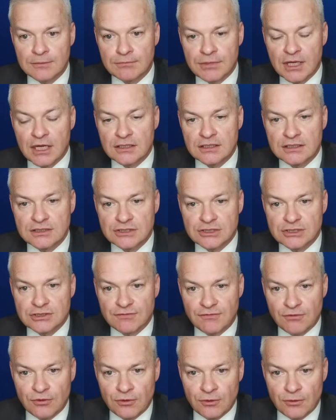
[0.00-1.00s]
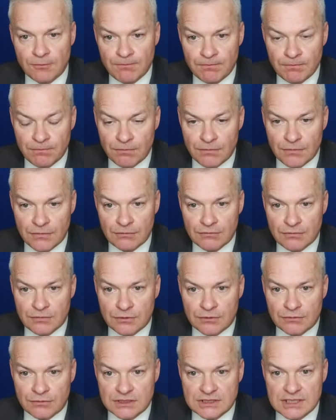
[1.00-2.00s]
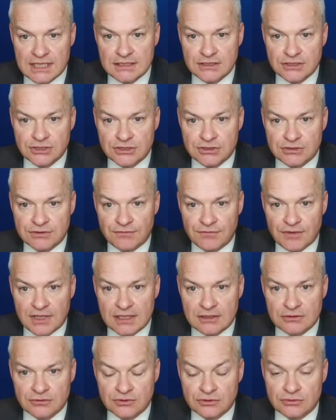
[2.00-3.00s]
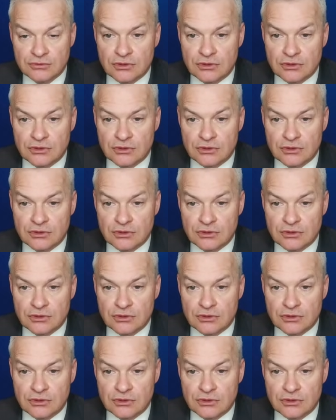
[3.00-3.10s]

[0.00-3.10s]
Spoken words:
punished for retention of vowels